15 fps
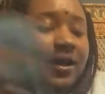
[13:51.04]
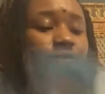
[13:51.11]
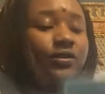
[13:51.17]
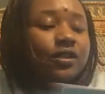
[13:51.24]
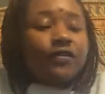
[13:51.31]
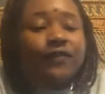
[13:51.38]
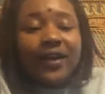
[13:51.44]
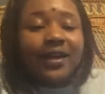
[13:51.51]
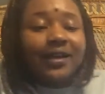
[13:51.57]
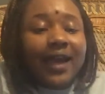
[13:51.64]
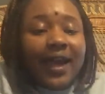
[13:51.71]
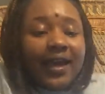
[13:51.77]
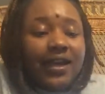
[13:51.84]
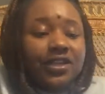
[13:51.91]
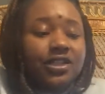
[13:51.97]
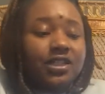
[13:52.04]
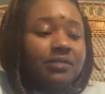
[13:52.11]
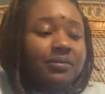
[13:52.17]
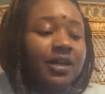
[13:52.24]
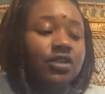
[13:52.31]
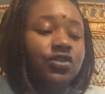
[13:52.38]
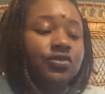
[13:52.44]
you're so fucking anxious,
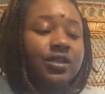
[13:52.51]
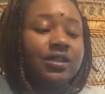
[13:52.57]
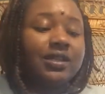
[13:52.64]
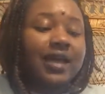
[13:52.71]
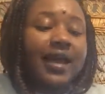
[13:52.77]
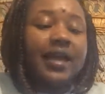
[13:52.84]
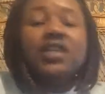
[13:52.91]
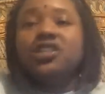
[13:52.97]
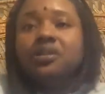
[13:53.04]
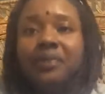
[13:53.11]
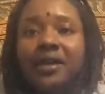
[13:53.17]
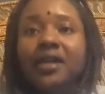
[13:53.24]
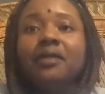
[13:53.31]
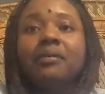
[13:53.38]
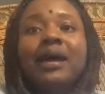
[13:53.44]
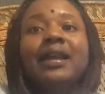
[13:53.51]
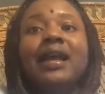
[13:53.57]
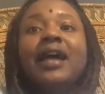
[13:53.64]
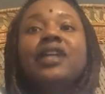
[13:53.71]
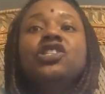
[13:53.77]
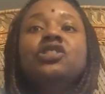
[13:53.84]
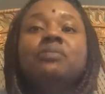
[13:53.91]
because you're just like, it should be here right
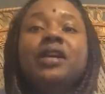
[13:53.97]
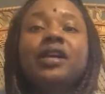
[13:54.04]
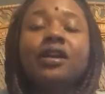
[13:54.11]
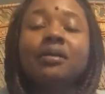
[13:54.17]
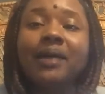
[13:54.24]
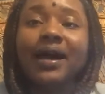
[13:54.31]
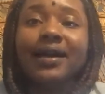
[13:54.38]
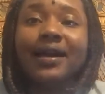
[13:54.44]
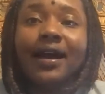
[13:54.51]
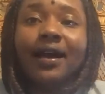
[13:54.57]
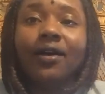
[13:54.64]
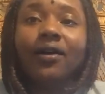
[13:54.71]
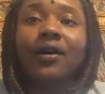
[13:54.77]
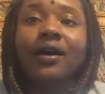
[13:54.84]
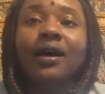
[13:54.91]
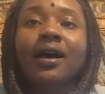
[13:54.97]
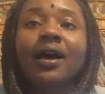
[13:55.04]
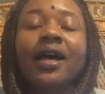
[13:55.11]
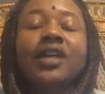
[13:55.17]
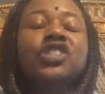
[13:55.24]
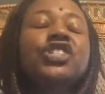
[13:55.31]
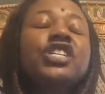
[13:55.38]
now. It should be here by now.
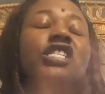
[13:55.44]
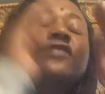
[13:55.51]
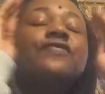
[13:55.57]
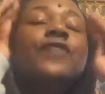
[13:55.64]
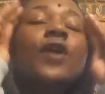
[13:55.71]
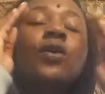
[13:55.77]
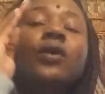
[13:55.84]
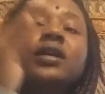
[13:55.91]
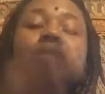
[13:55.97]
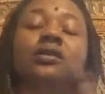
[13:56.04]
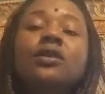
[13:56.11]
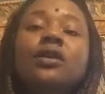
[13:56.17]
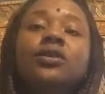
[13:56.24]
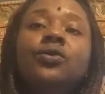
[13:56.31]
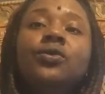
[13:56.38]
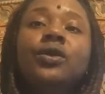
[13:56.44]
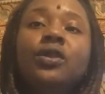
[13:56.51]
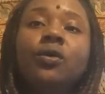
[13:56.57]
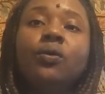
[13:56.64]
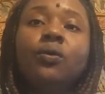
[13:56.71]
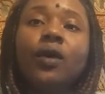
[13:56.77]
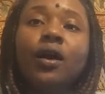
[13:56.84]
Just focus on doing
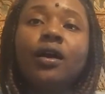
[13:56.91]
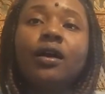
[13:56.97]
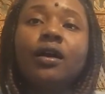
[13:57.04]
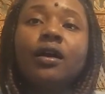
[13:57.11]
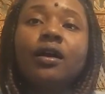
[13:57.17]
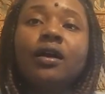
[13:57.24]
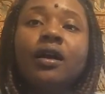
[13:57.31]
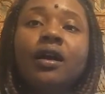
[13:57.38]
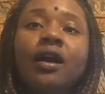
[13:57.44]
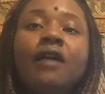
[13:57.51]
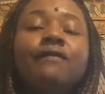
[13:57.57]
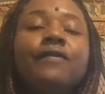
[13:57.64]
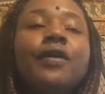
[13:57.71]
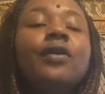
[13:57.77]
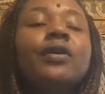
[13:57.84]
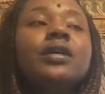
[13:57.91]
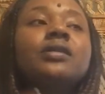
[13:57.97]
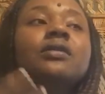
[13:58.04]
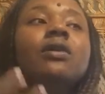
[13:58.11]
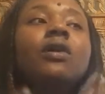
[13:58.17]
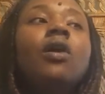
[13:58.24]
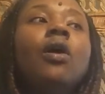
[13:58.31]
the work. Focus
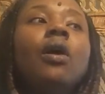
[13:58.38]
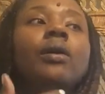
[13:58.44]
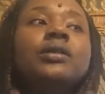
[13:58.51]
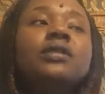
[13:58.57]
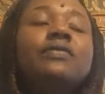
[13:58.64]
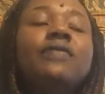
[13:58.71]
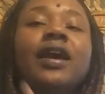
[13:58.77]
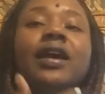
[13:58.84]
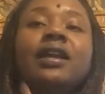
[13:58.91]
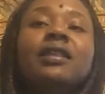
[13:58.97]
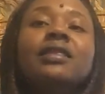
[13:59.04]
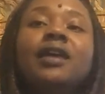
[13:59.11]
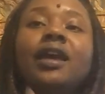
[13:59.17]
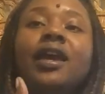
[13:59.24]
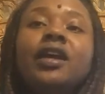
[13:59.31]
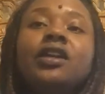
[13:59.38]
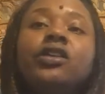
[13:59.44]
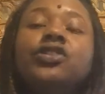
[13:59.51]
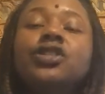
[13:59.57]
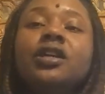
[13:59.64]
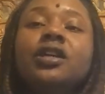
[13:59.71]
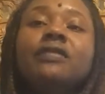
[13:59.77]
on cultivating the energy